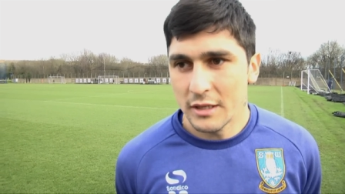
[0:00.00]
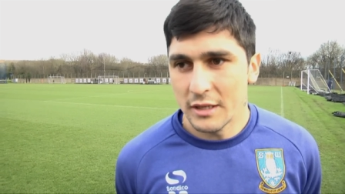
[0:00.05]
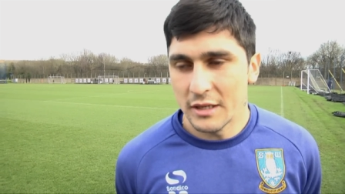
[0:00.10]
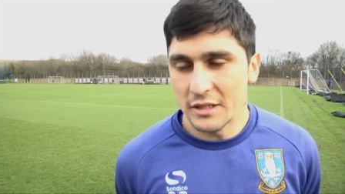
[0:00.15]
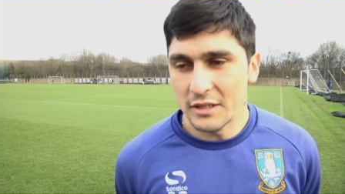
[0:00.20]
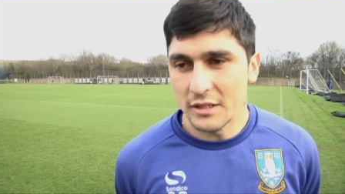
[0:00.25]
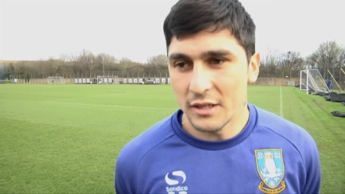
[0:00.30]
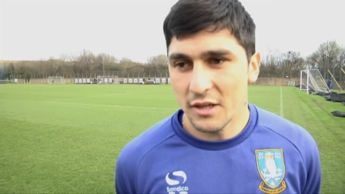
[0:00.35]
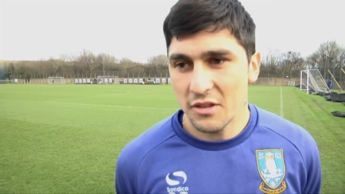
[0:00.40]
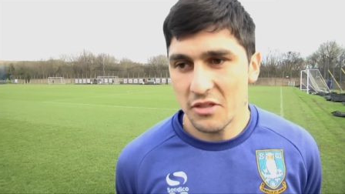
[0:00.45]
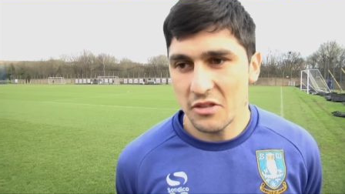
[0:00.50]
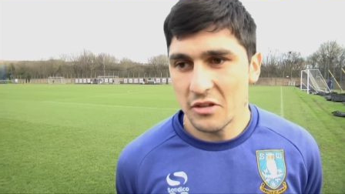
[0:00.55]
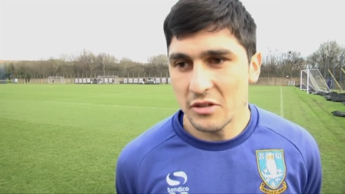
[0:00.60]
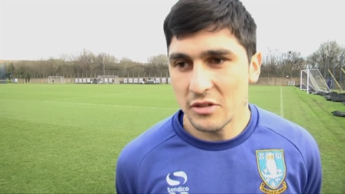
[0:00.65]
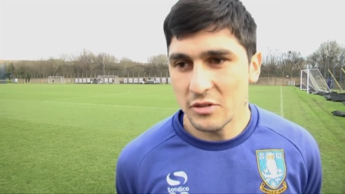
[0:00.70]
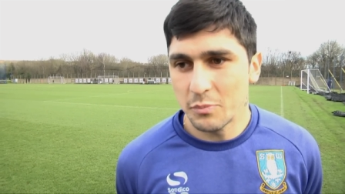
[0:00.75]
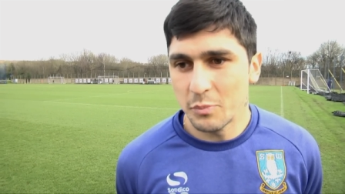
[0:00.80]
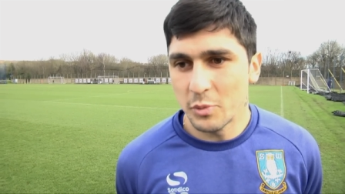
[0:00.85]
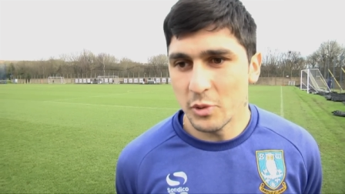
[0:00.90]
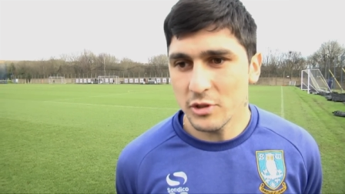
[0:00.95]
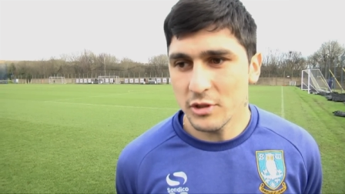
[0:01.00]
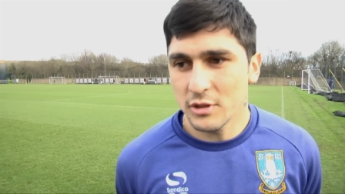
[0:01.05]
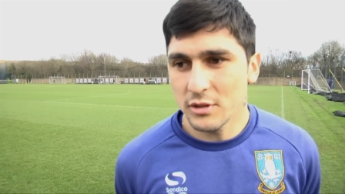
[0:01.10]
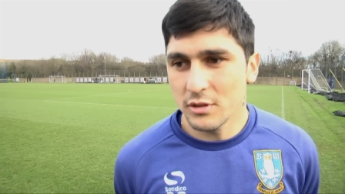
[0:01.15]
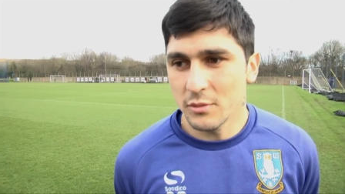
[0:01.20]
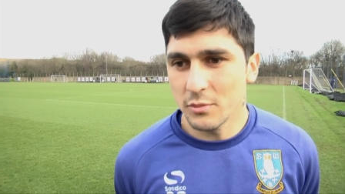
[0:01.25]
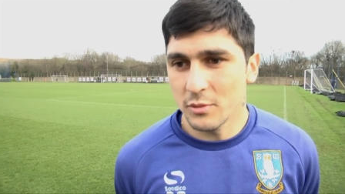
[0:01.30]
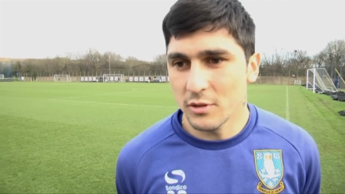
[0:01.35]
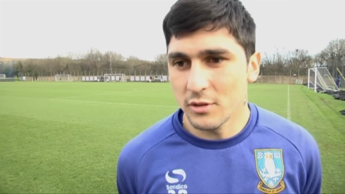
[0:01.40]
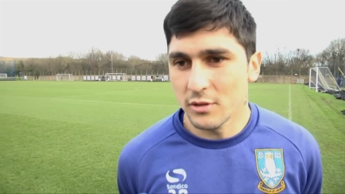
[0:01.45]
and I think it's
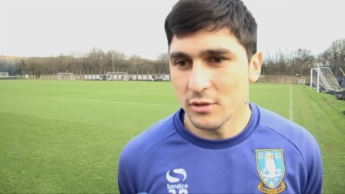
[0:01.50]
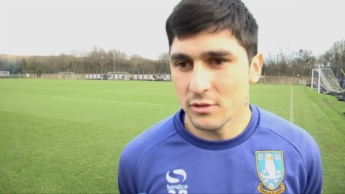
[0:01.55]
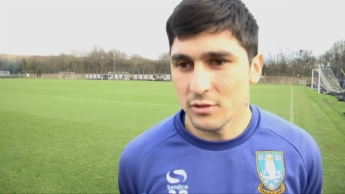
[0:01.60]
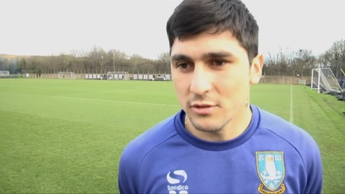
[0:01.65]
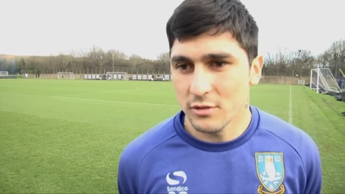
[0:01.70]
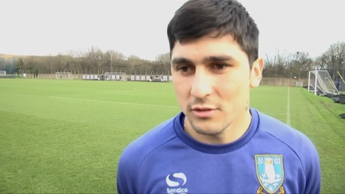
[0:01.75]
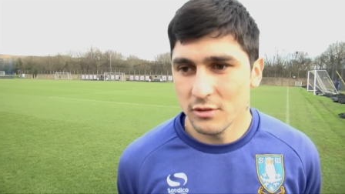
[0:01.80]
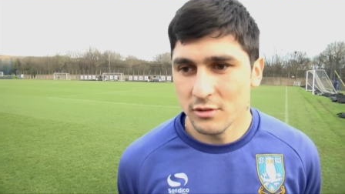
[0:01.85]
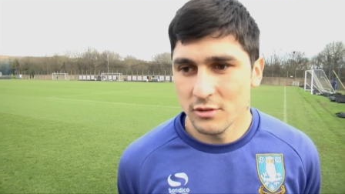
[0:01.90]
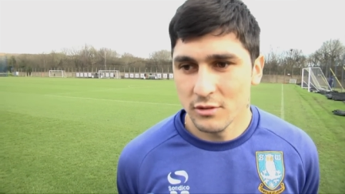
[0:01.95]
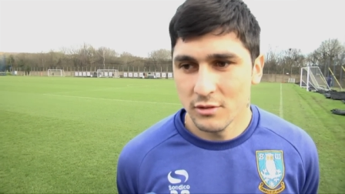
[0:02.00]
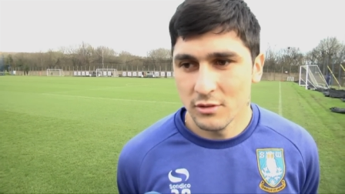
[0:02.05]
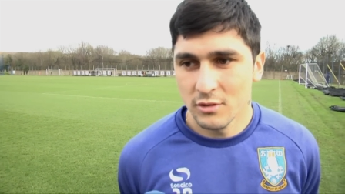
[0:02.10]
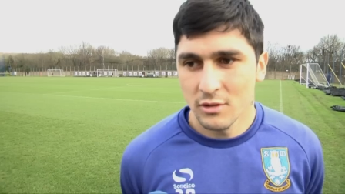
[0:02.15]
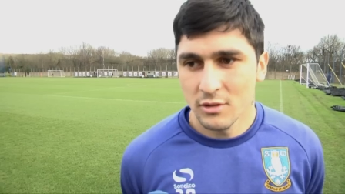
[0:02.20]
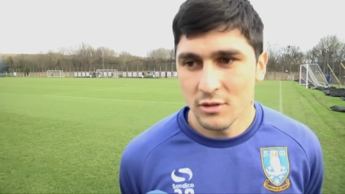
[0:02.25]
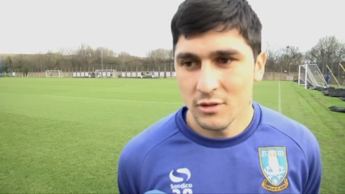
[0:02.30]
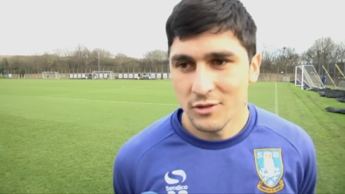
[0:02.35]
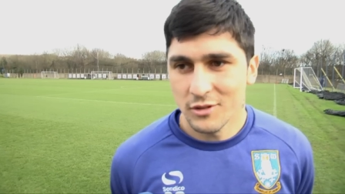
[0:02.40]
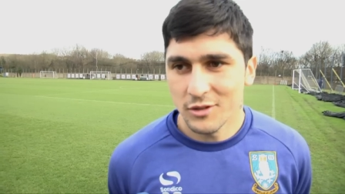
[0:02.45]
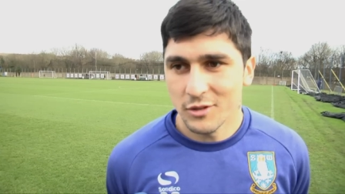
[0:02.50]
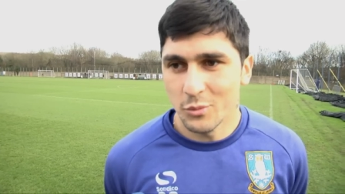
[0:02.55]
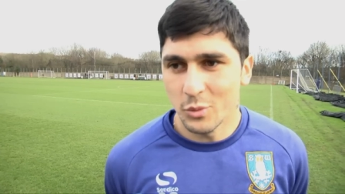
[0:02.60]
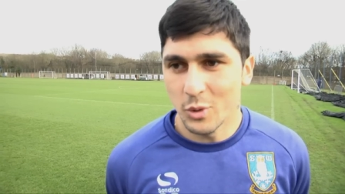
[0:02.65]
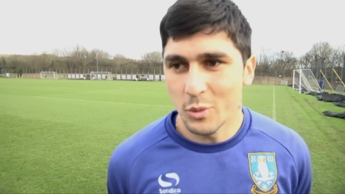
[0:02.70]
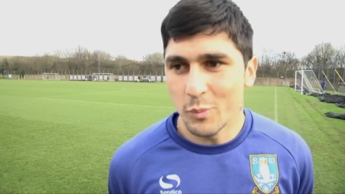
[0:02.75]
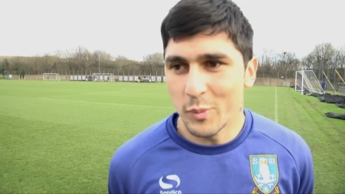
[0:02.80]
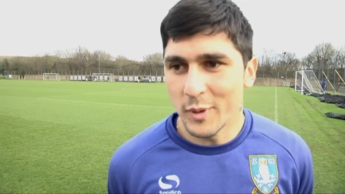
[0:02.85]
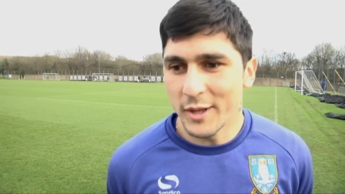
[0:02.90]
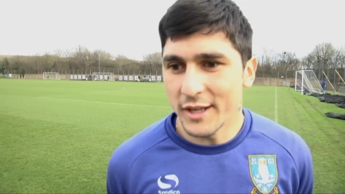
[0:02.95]
positive because
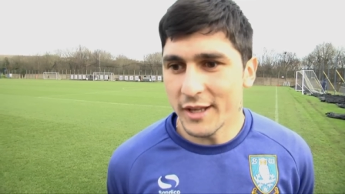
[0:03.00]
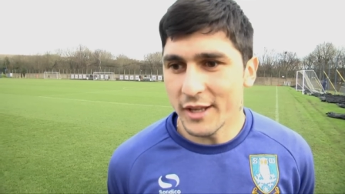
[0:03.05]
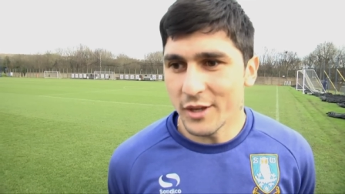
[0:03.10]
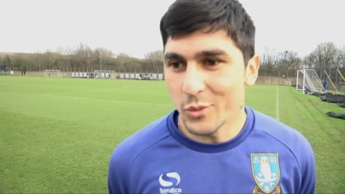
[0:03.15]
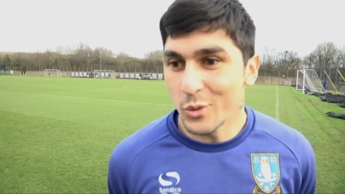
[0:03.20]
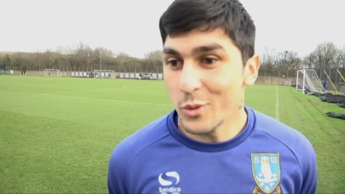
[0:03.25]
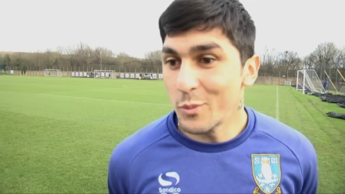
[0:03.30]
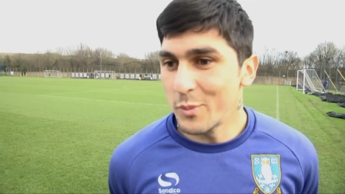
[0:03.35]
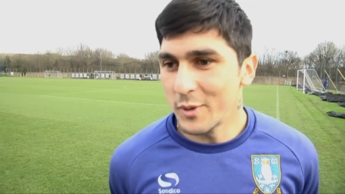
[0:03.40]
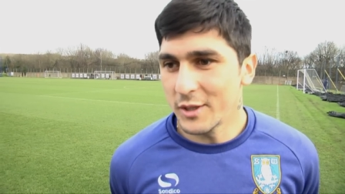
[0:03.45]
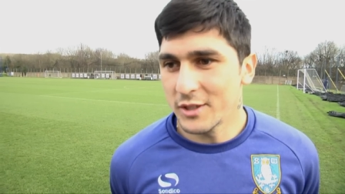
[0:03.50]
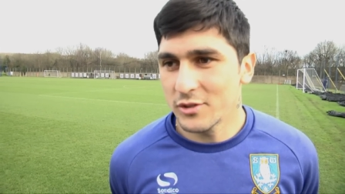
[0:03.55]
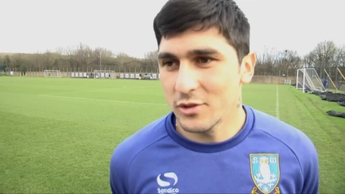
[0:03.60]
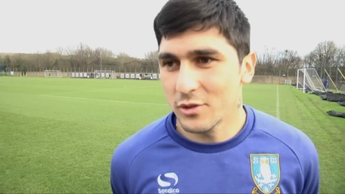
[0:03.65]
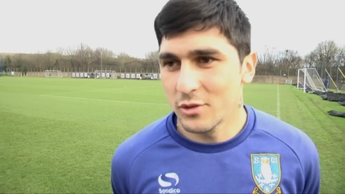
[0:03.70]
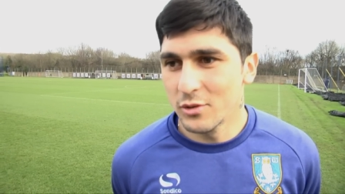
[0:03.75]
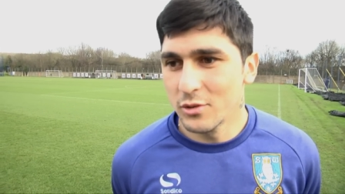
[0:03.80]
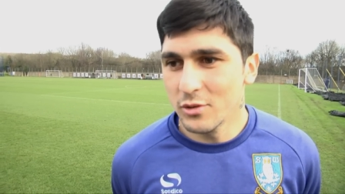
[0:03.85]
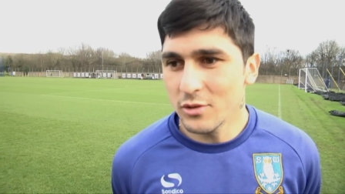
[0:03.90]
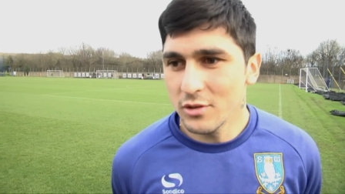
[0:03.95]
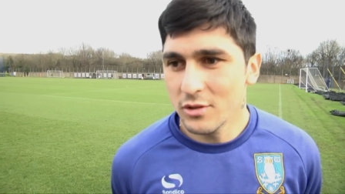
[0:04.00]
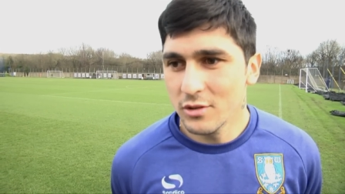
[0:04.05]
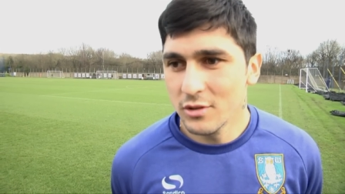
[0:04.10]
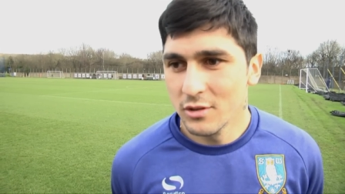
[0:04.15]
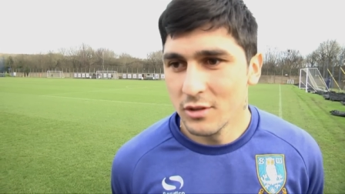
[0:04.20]
we play we play so good.